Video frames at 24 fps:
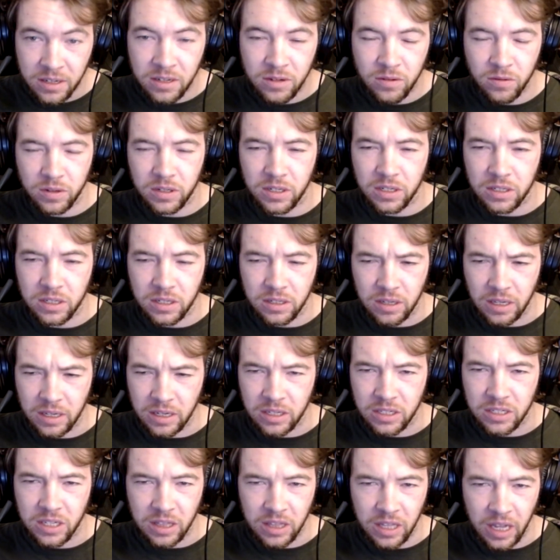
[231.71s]
which is like a
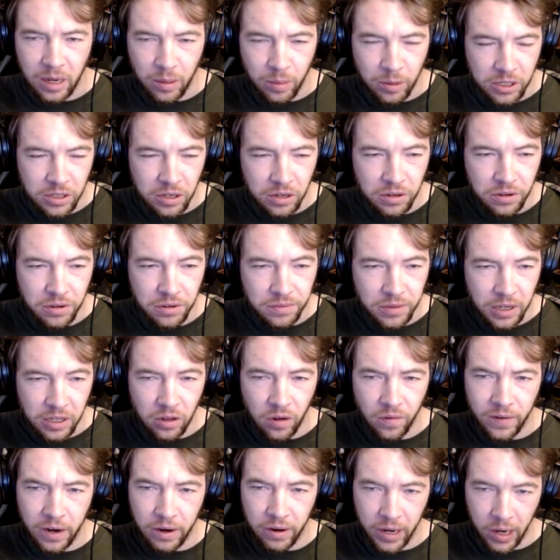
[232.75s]
synthetic material, and they're
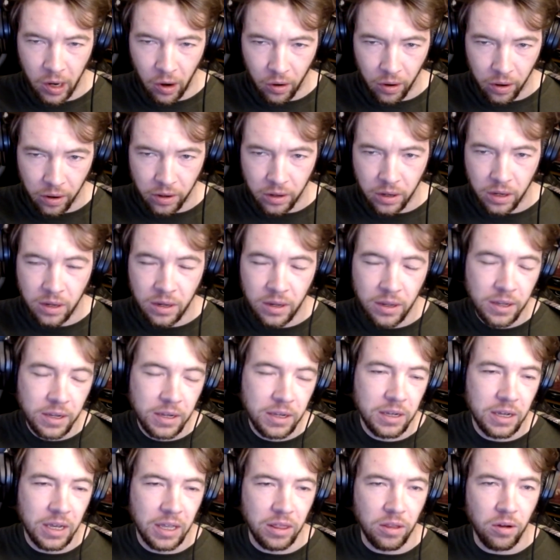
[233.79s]
very hard,
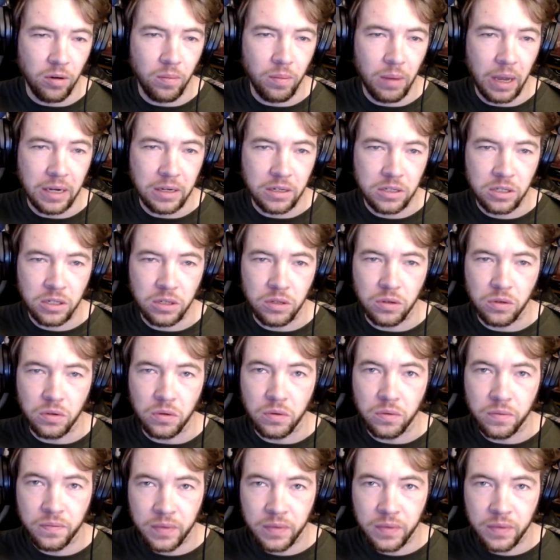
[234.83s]
and they're meant to